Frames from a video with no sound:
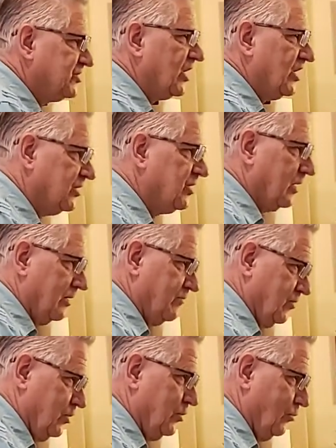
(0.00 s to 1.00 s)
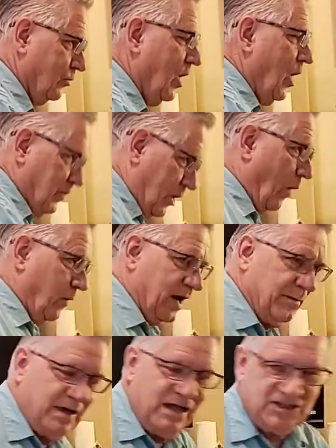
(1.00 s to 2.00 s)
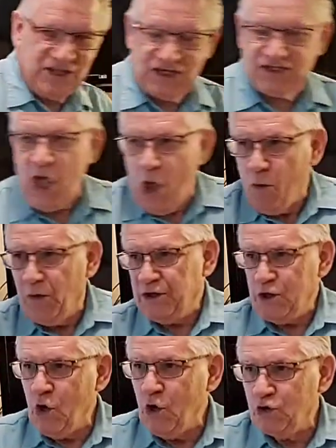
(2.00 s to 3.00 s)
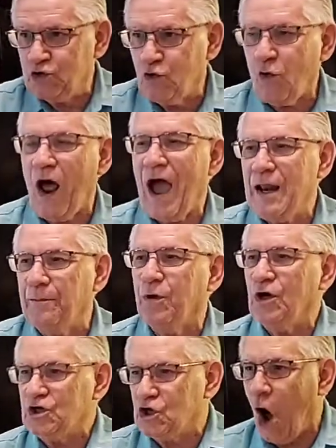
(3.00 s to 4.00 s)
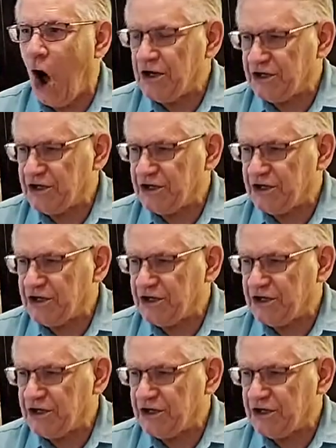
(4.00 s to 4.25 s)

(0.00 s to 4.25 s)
going to deliver you. No, what it means is when you try to put God